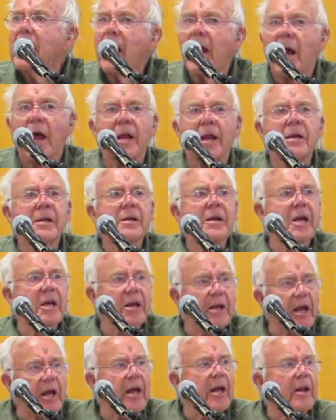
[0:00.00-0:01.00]
And
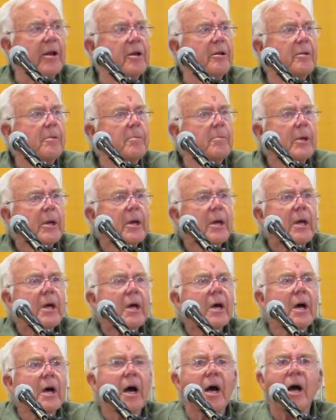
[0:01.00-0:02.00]
he did.
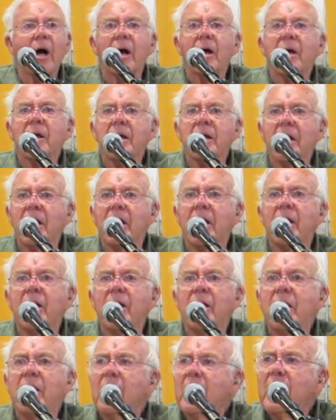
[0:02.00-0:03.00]

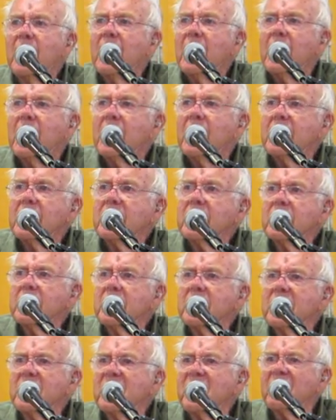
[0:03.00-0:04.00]
He
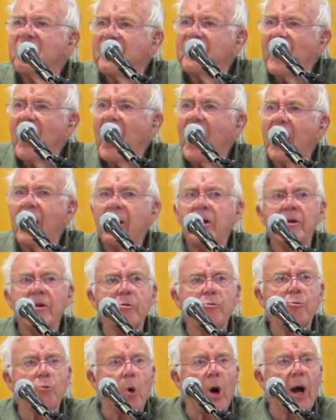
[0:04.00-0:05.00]

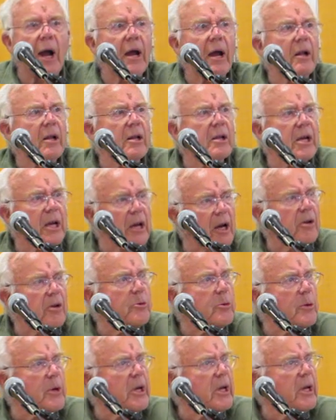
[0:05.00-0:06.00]
defined wild
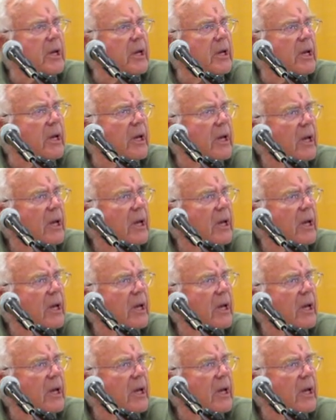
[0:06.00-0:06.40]
country,